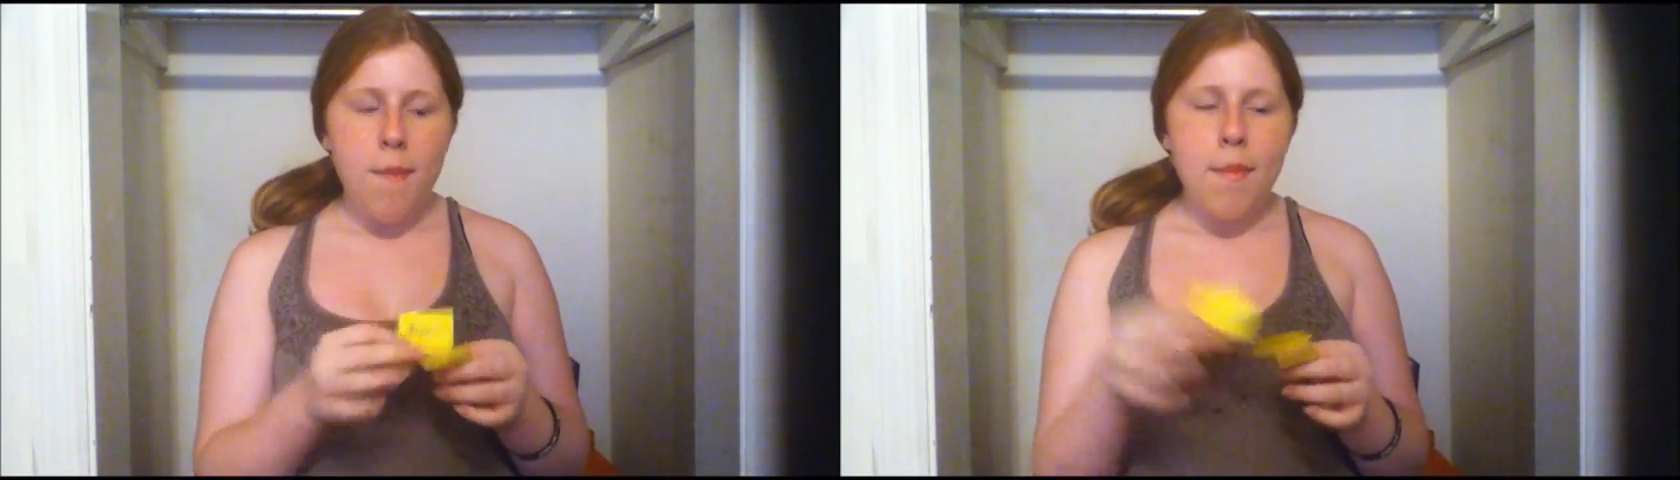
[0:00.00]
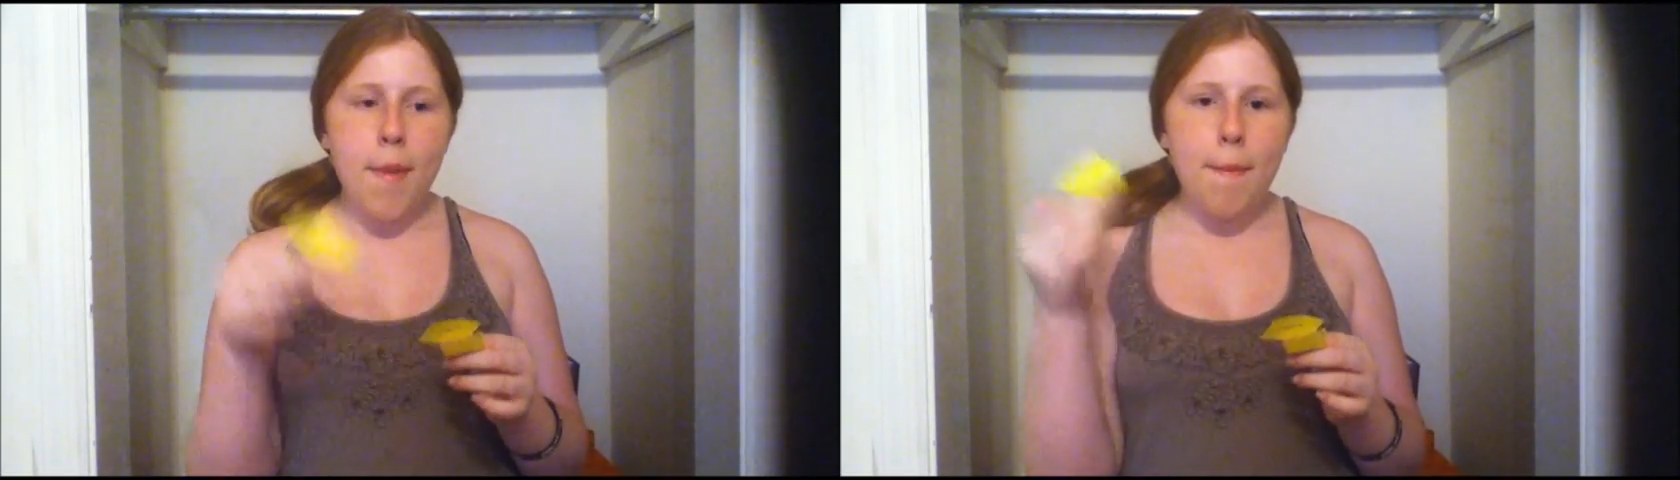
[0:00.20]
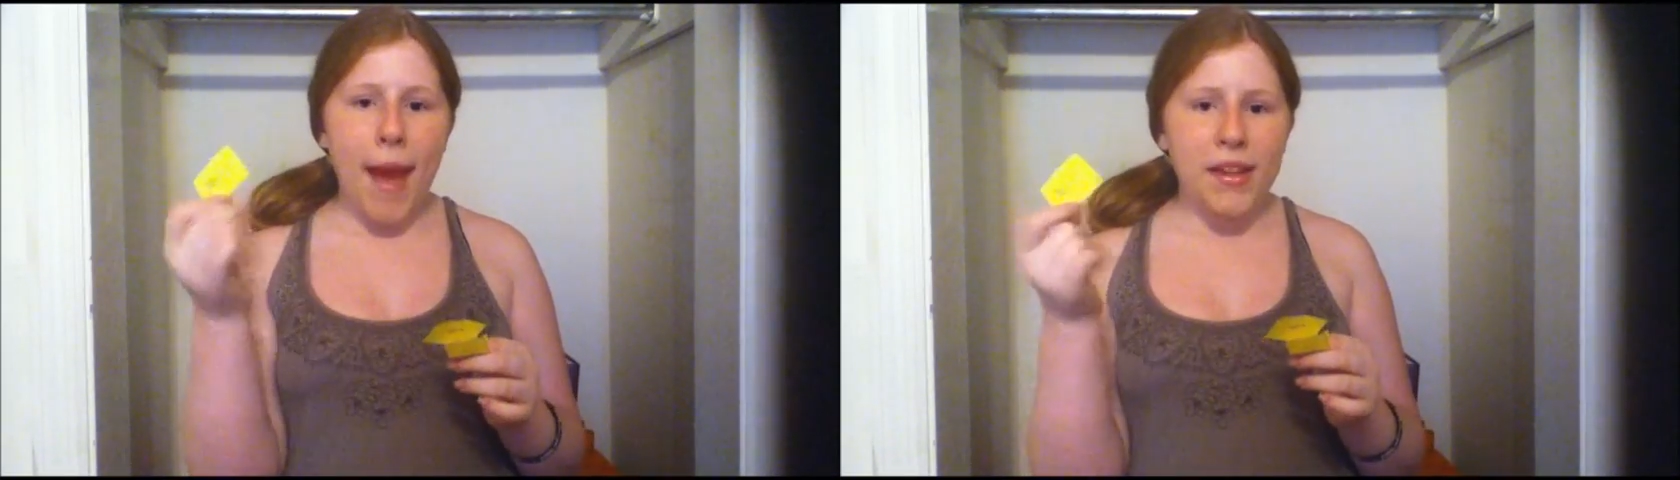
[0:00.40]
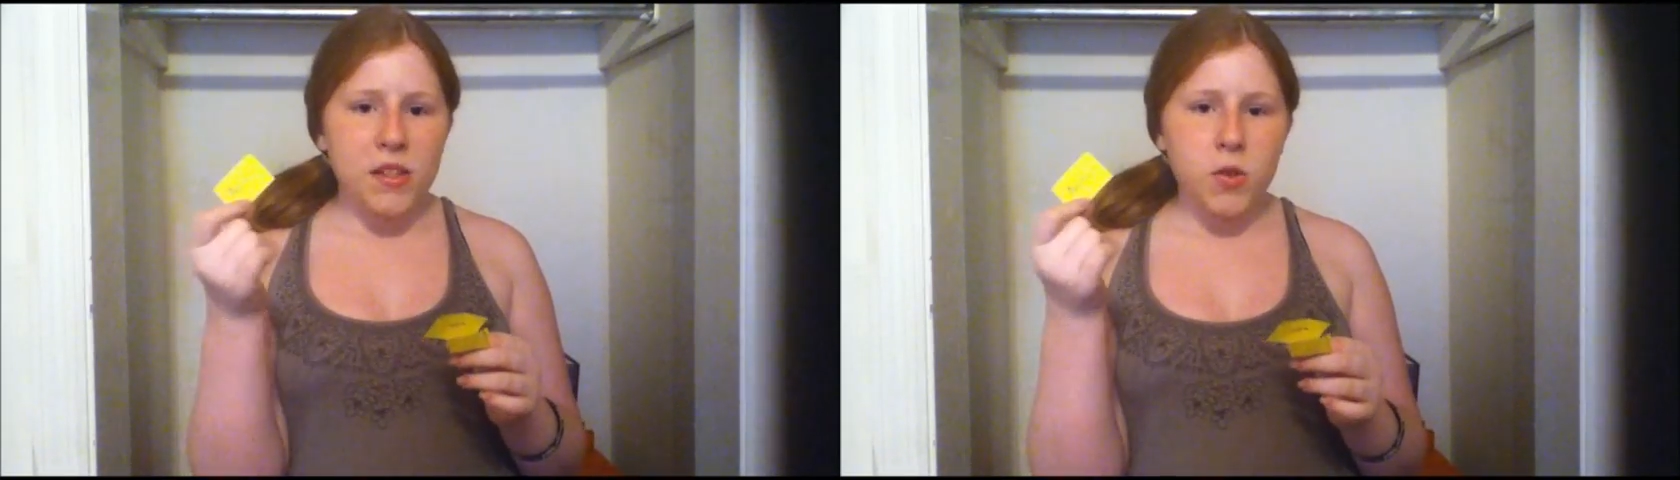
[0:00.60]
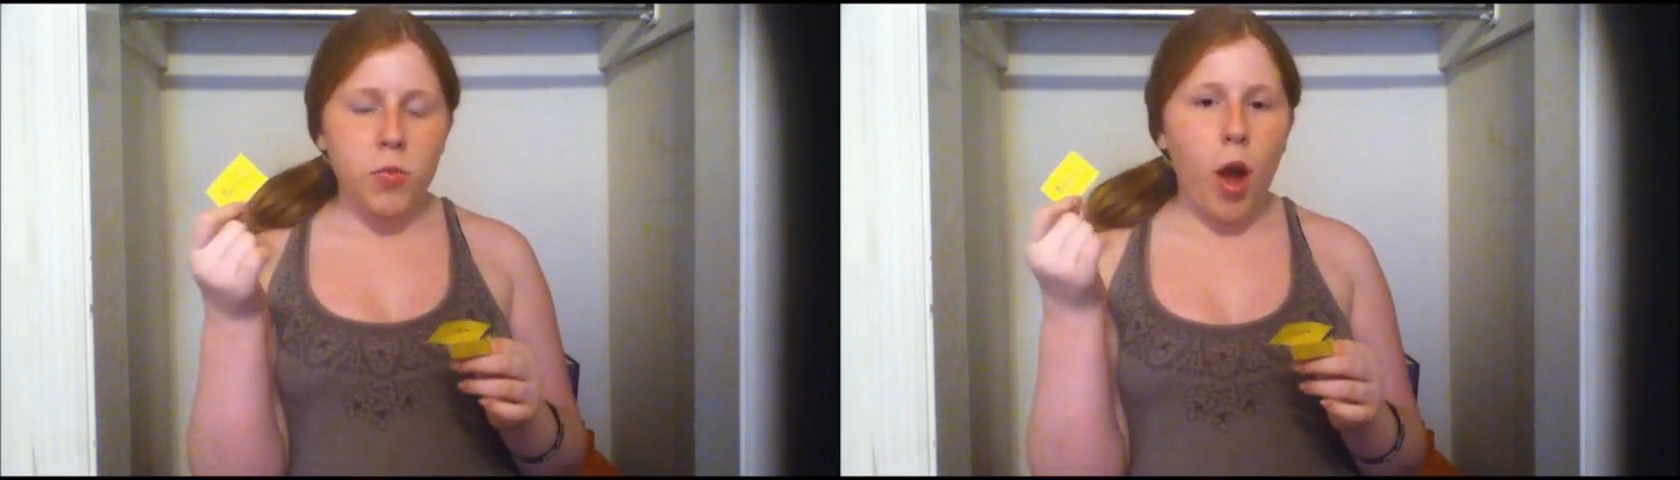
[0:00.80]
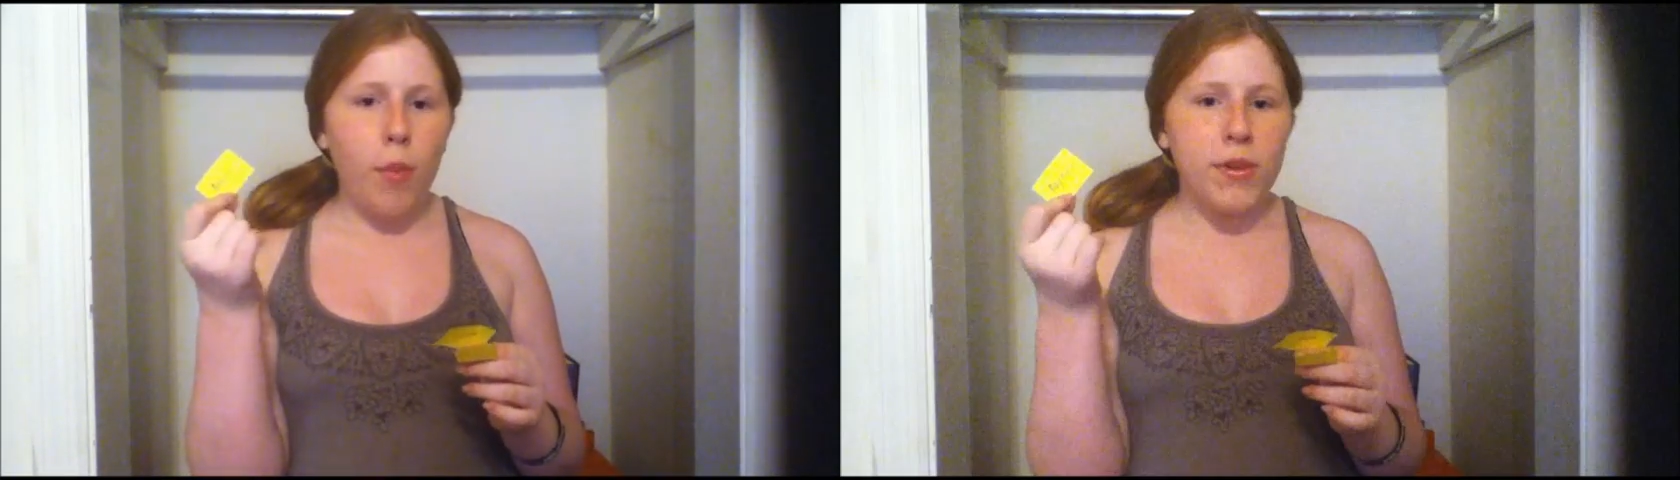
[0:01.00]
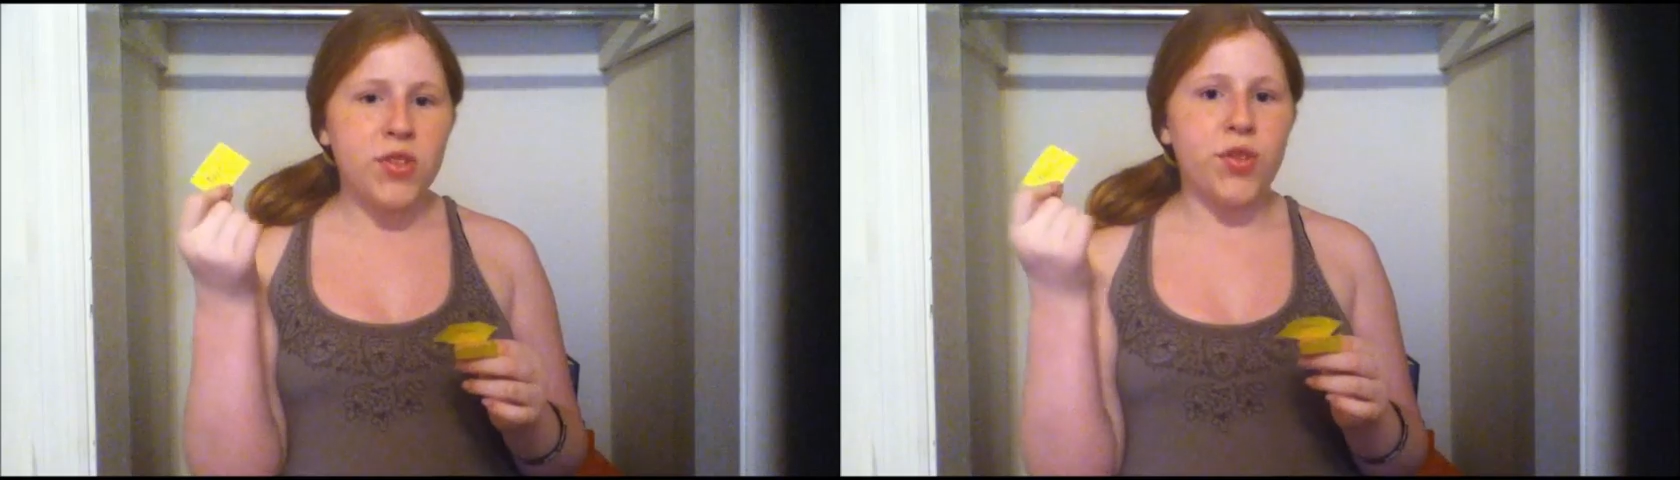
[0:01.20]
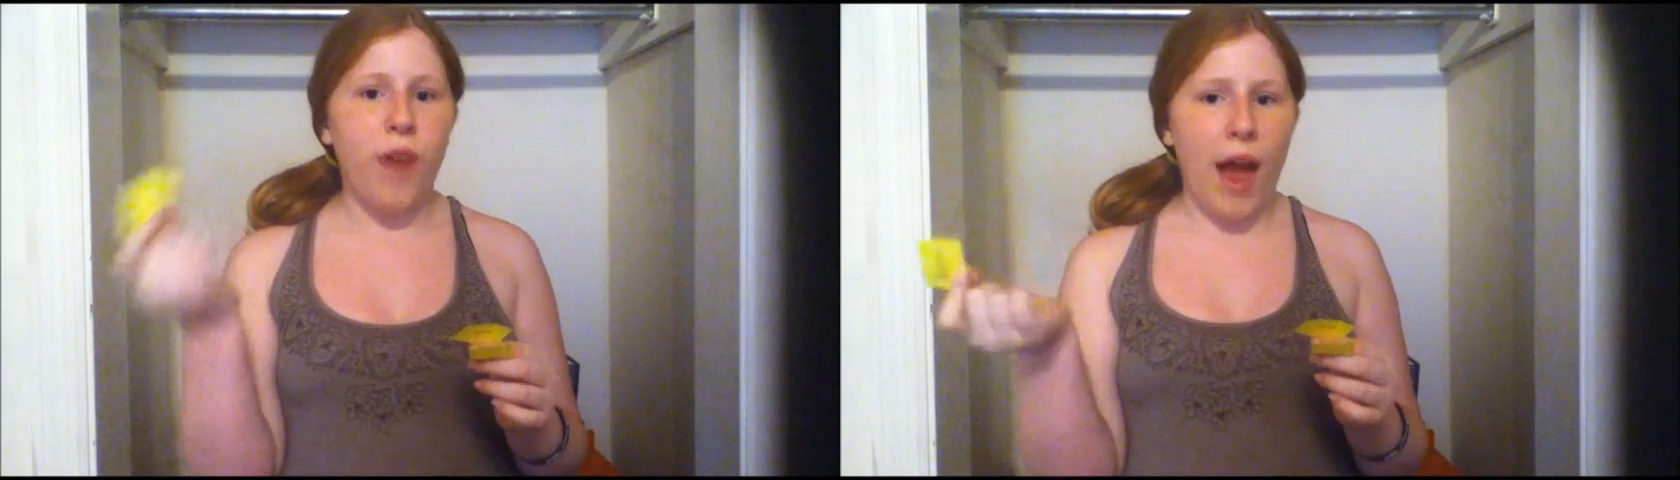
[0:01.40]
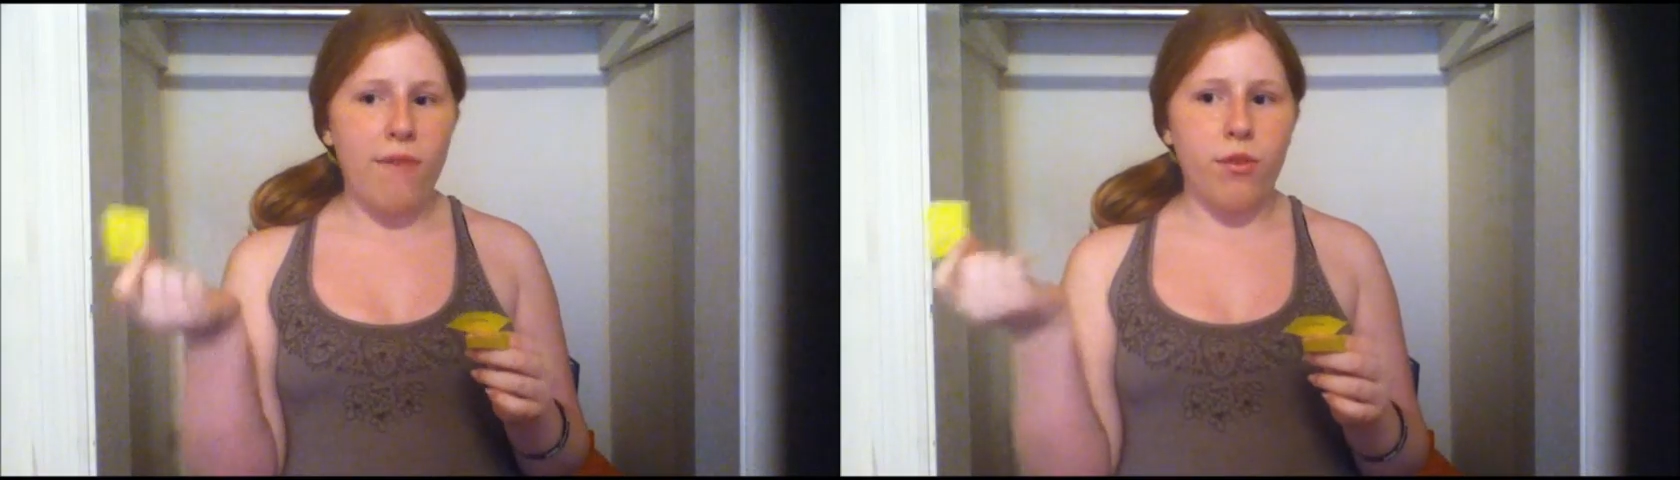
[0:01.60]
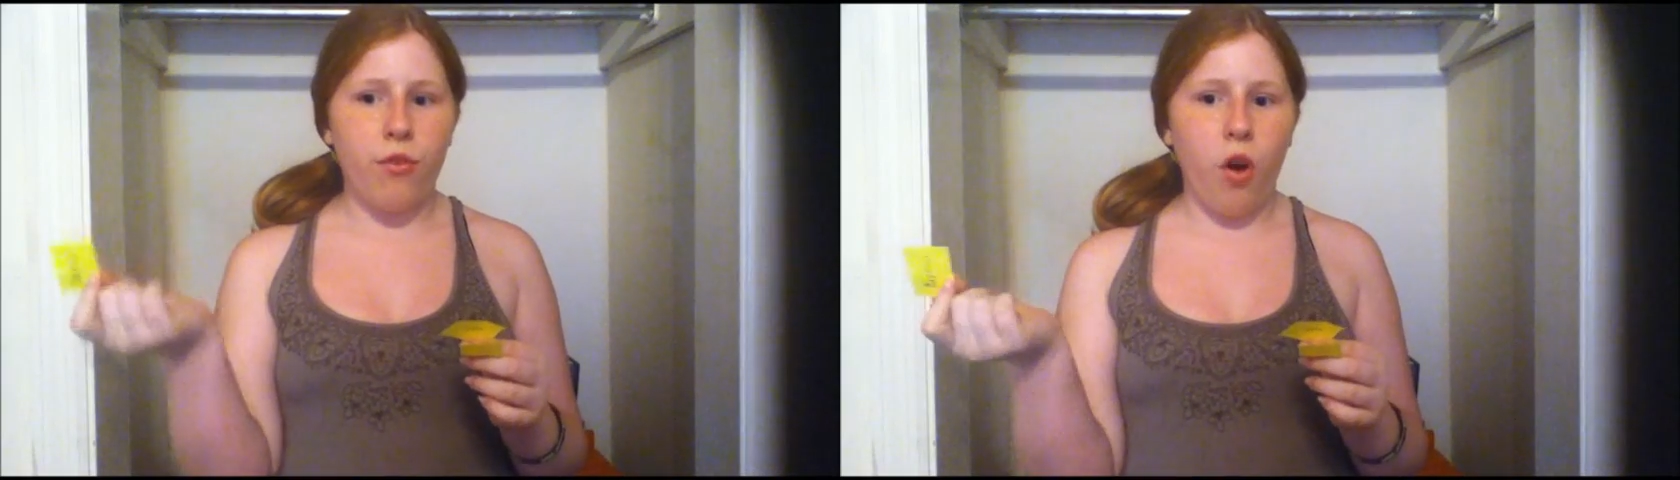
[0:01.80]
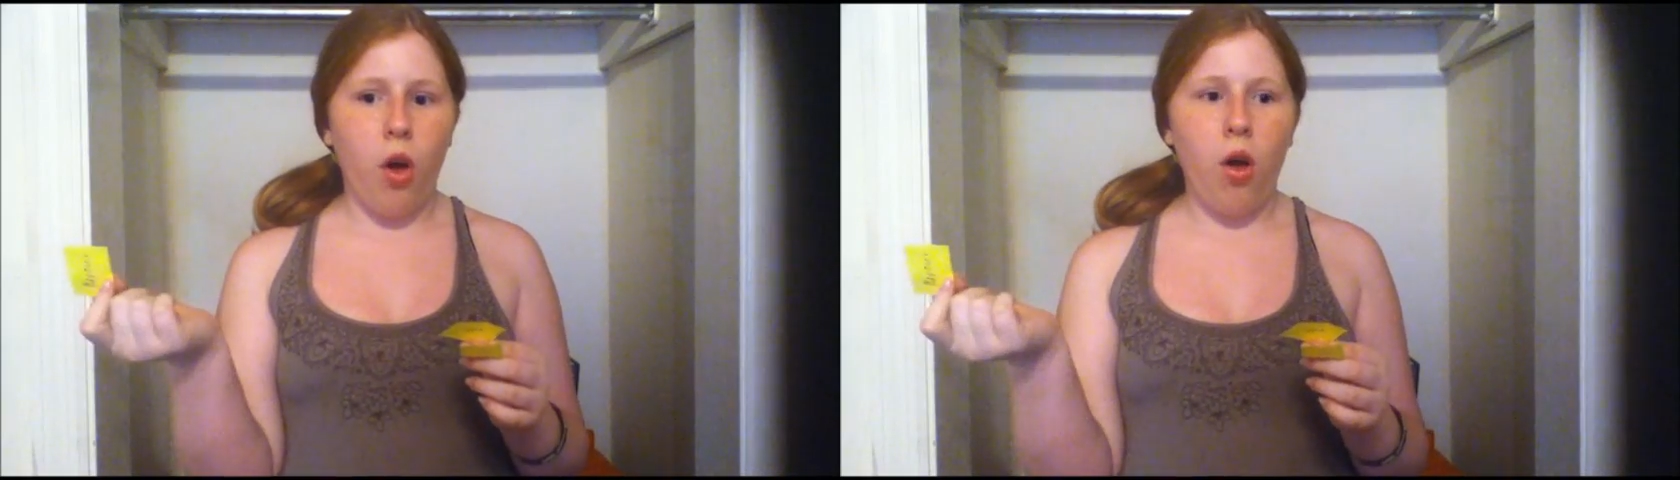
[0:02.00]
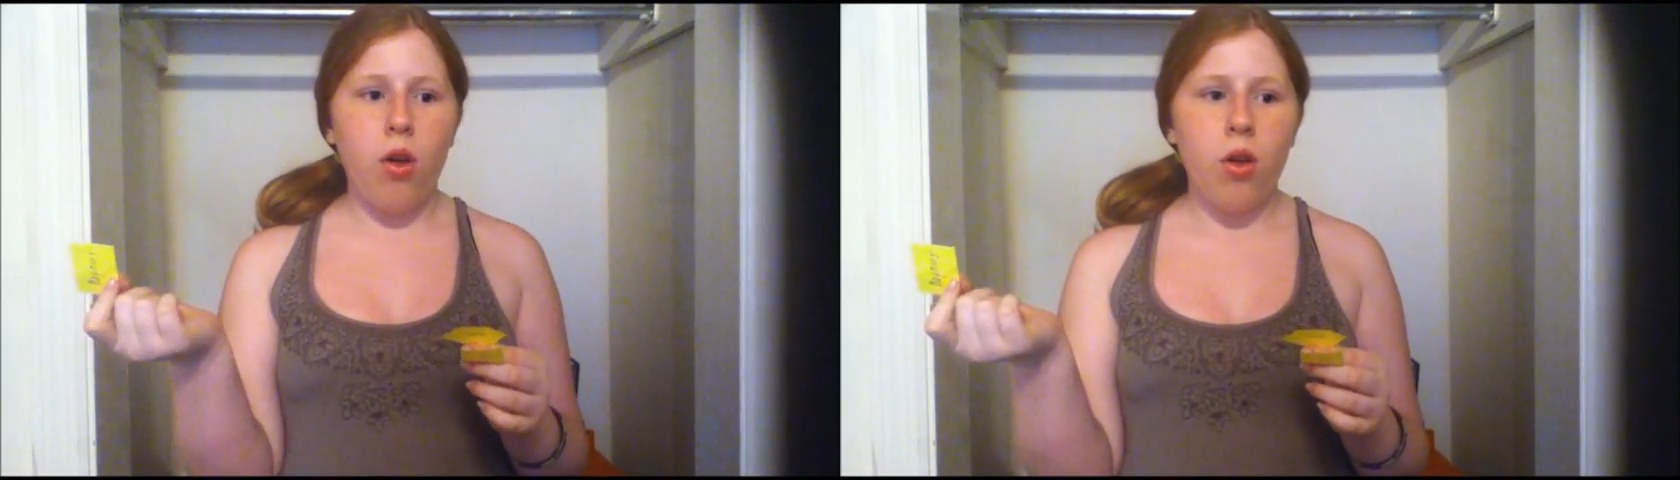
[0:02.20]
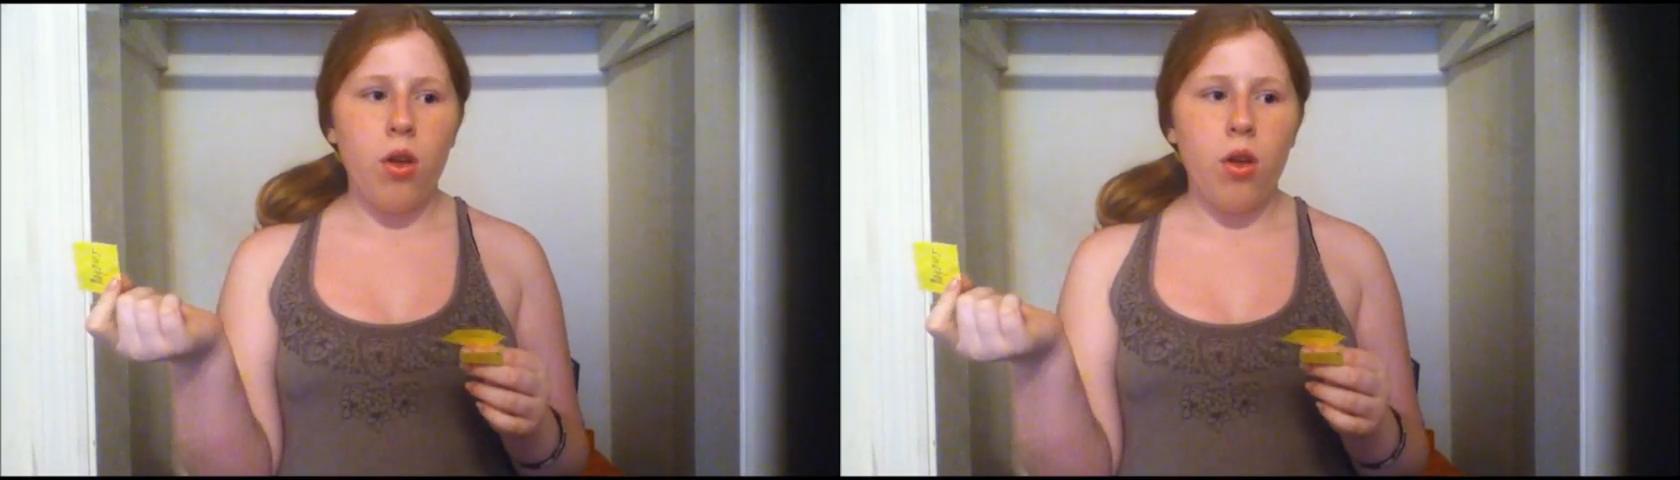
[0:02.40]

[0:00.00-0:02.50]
but Magnus would probably survive the fall.